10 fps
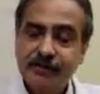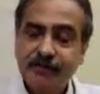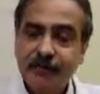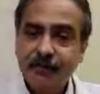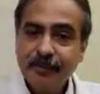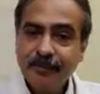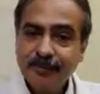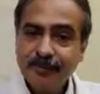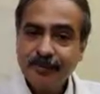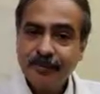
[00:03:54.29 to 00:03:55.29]
formed due
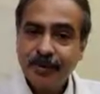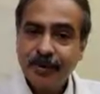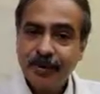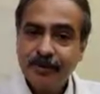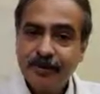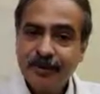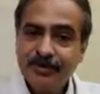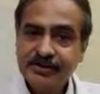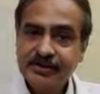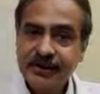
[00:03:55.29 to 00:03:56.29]
to
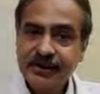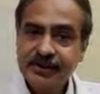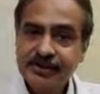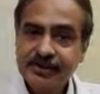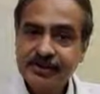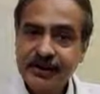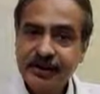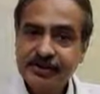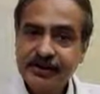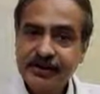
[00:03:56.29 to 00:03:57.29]
compression and hence
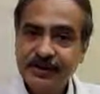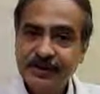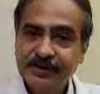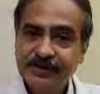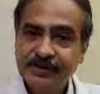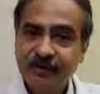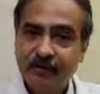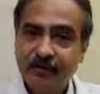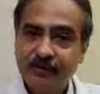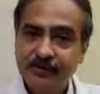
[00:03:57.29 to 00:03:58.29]
solidification
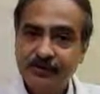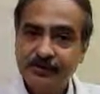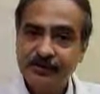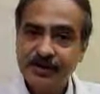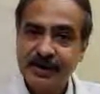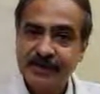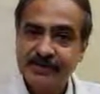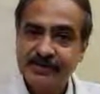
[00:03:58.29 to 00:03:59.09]
of prostatic